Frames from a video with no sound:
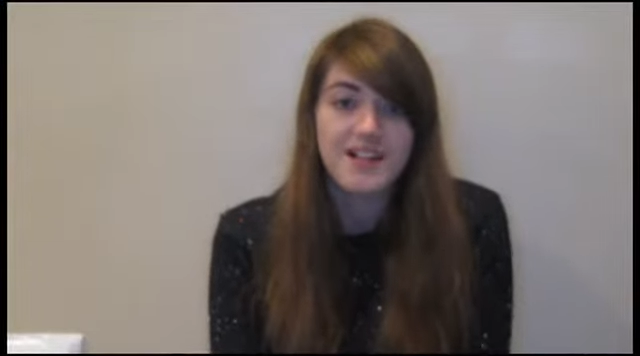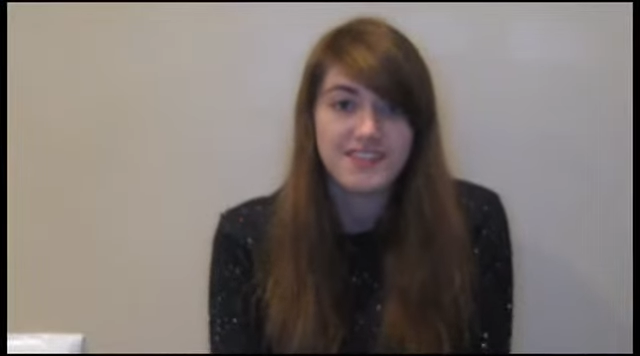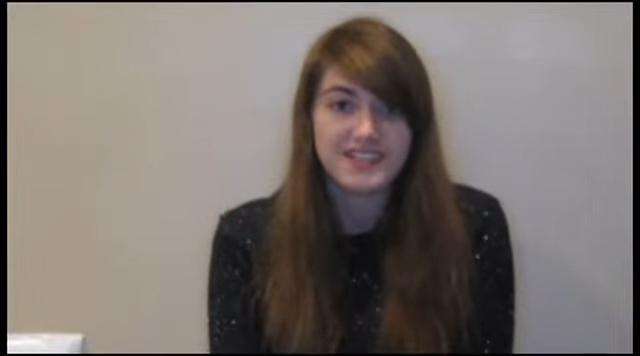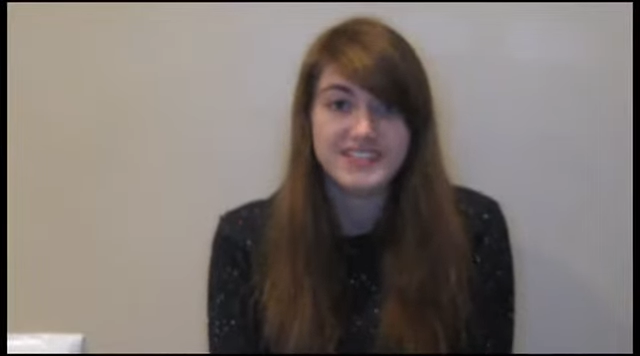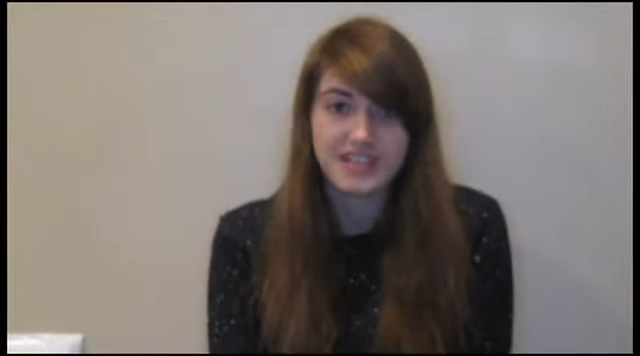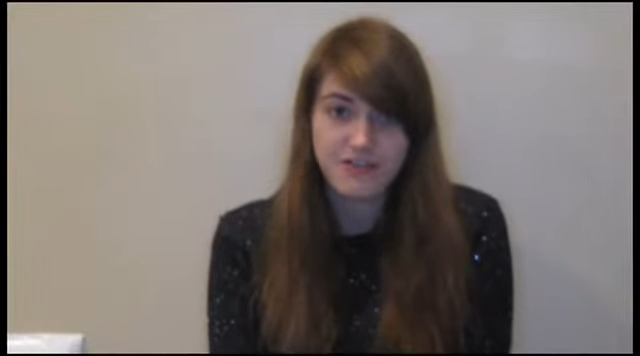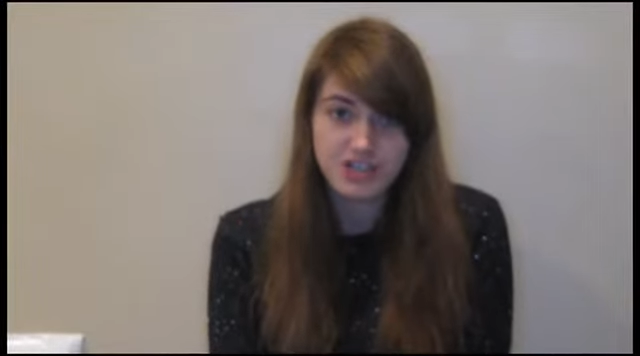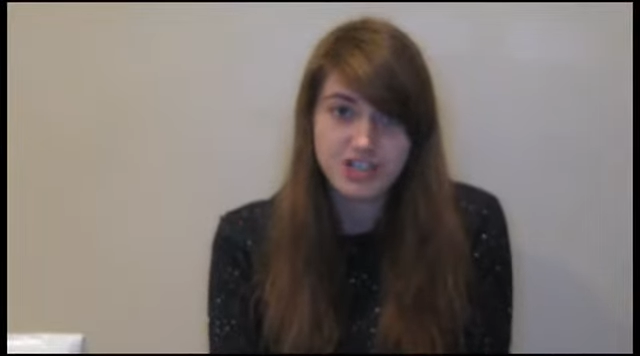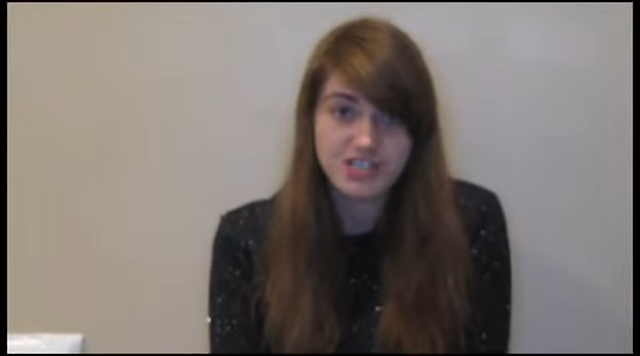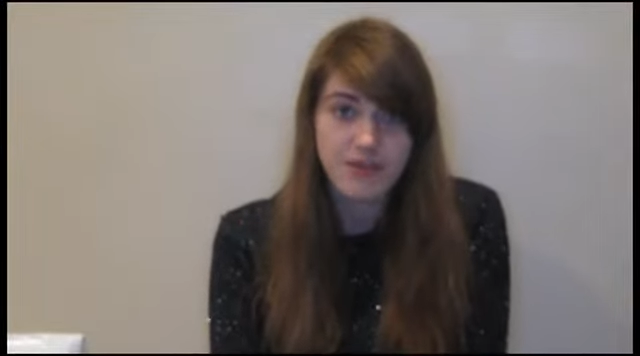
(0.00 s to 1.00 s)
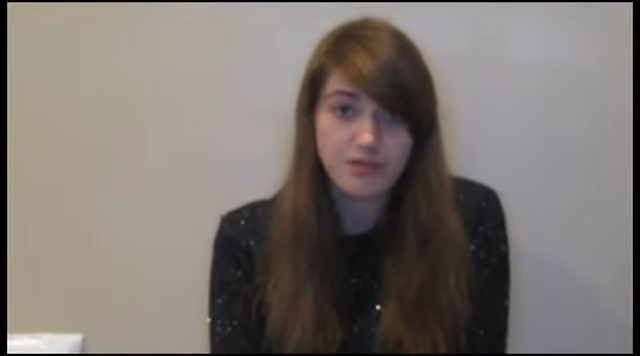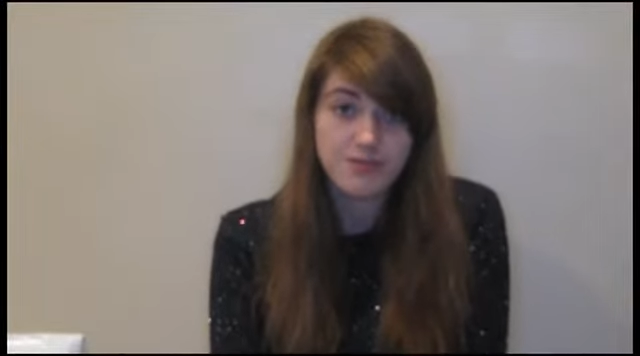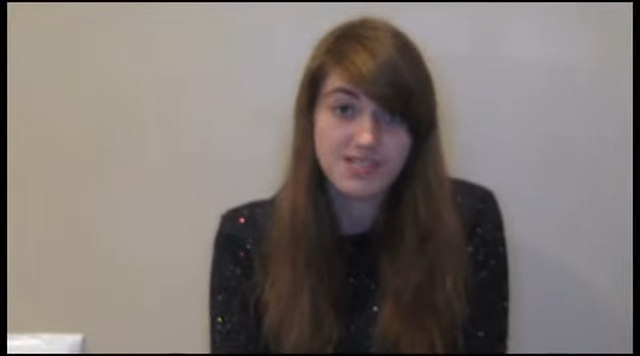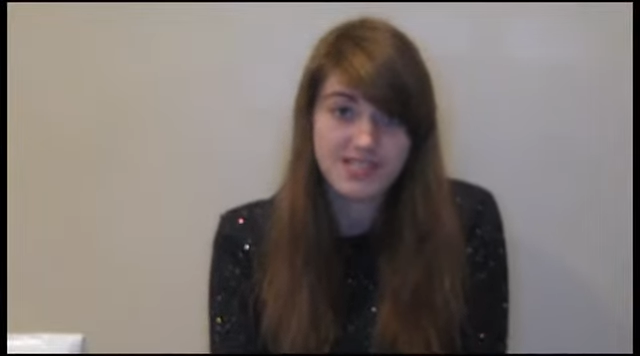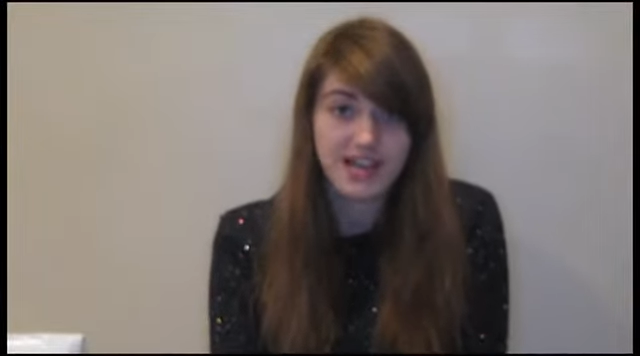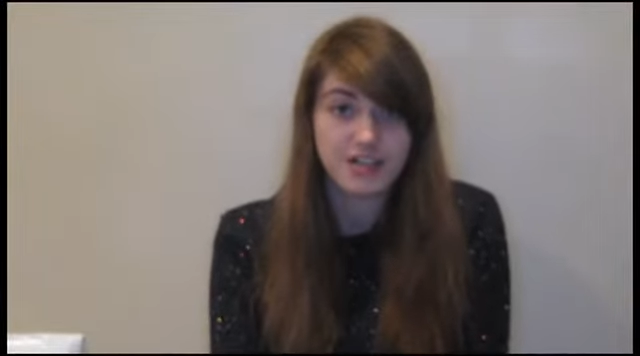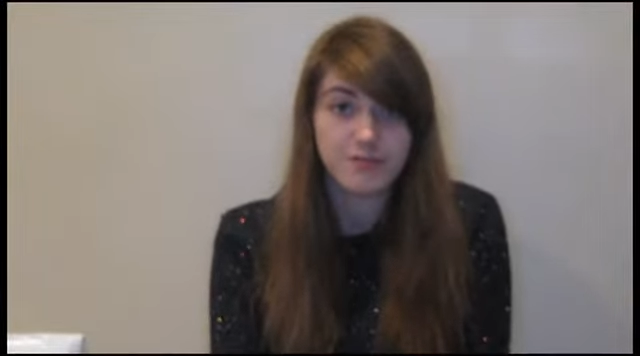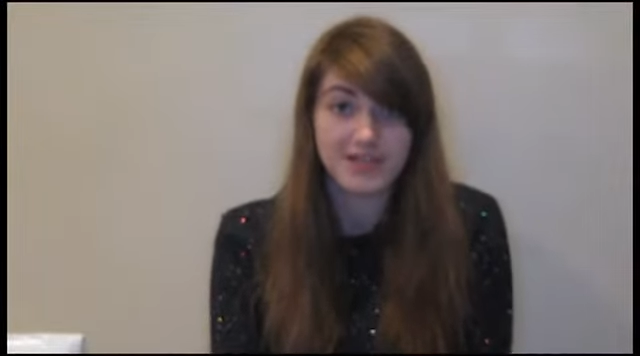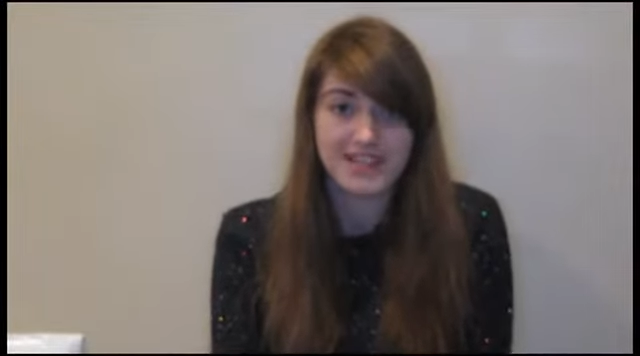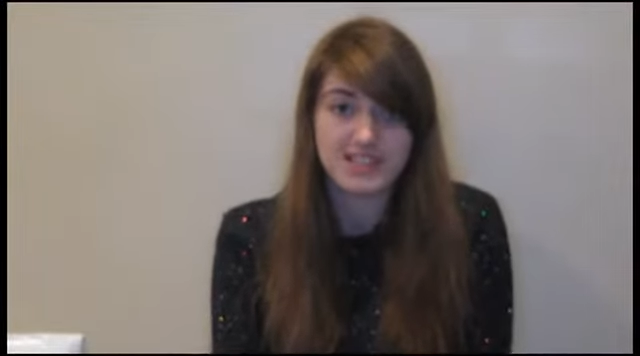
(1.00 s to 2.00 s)
That's 77%
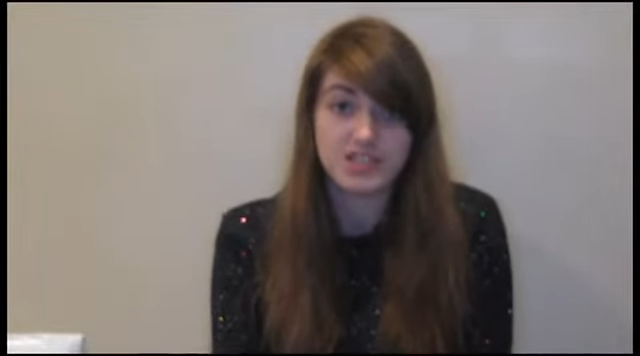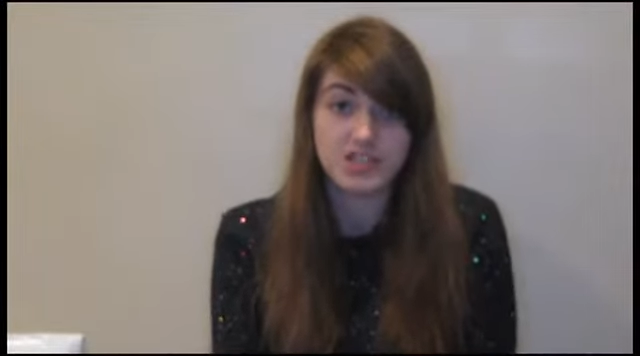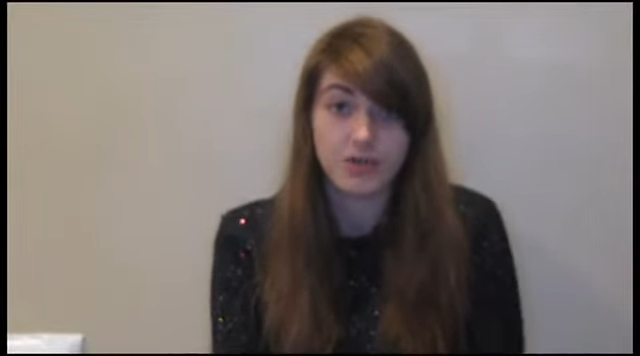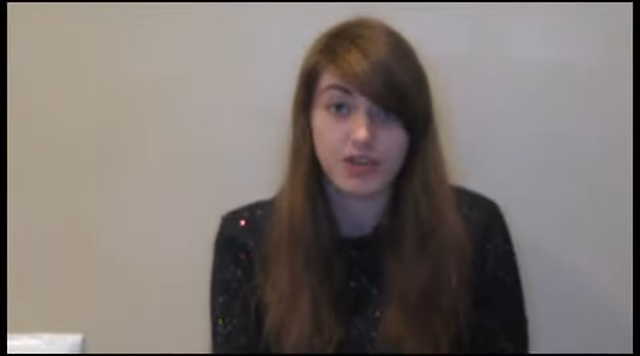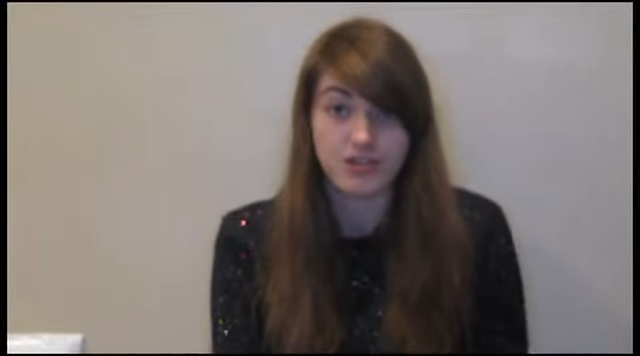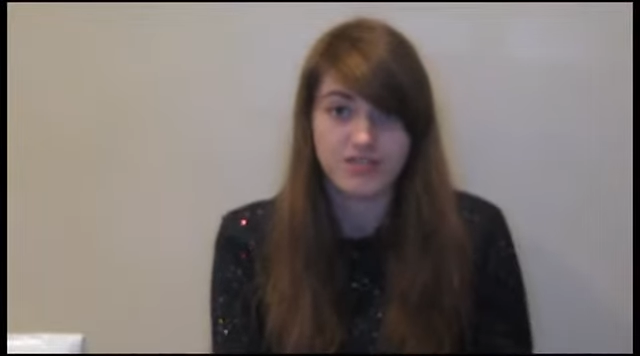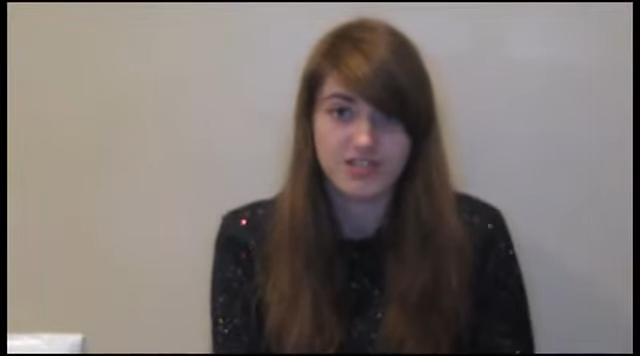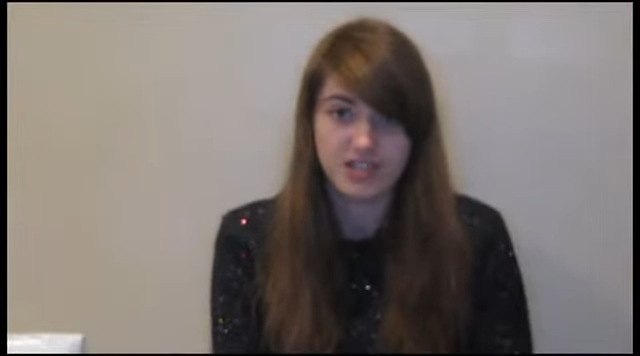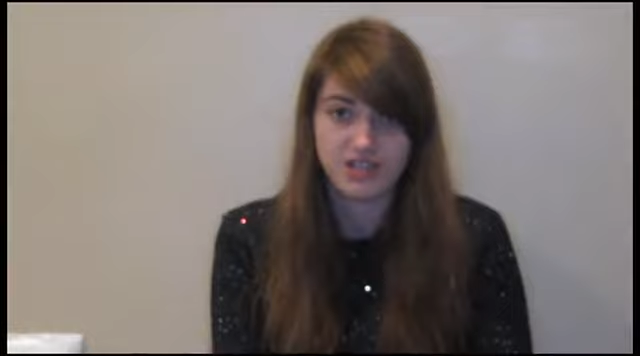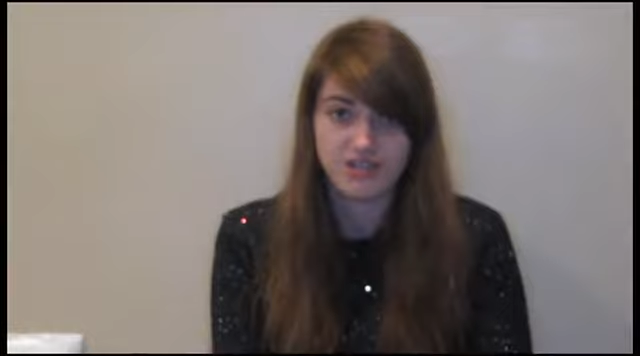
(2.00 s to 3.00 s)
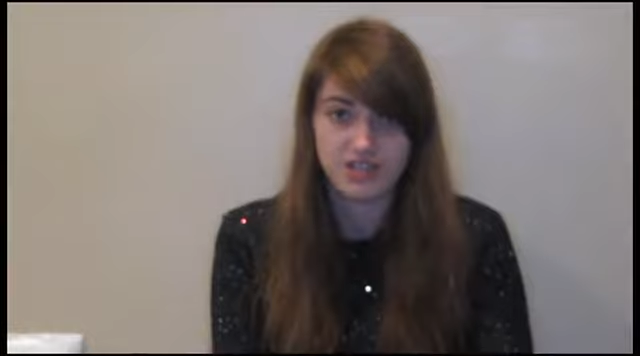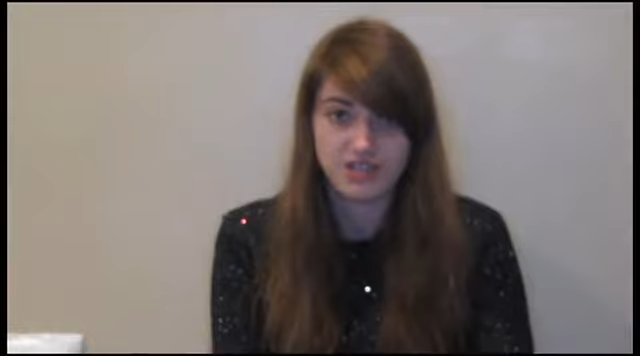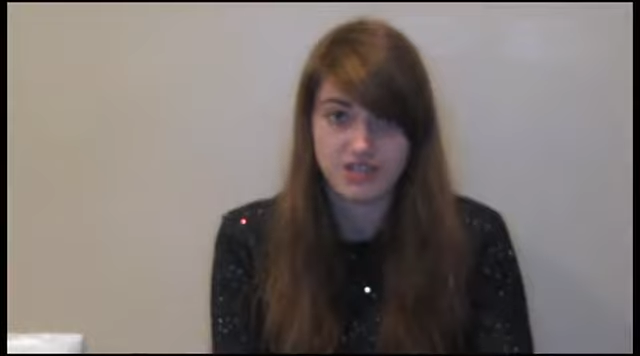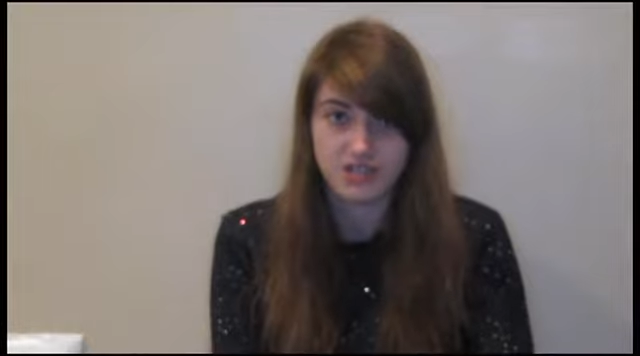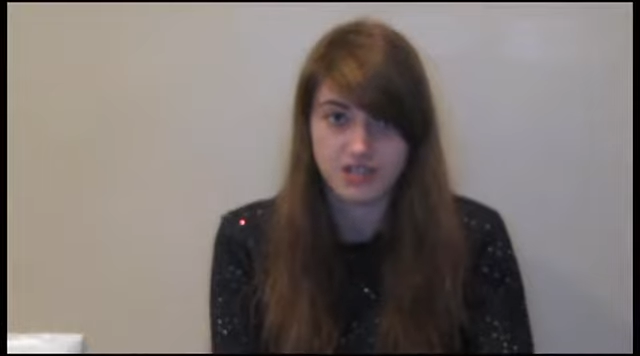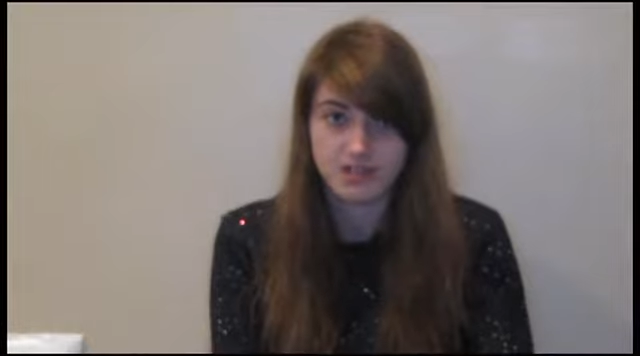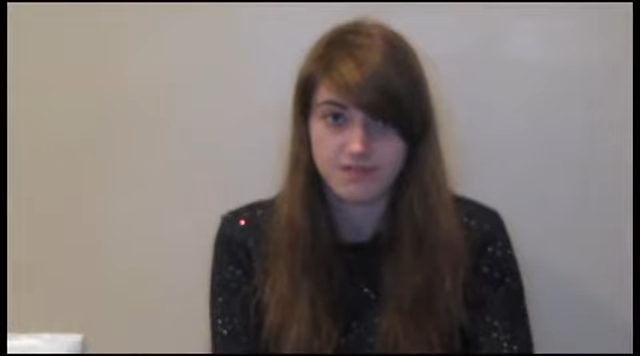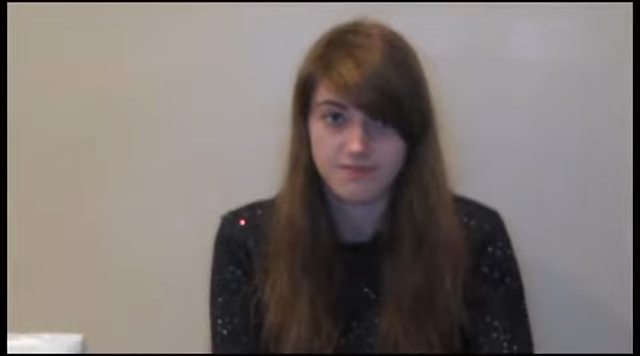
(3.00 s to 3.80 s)
of plastics going unrecycled in New Zealand.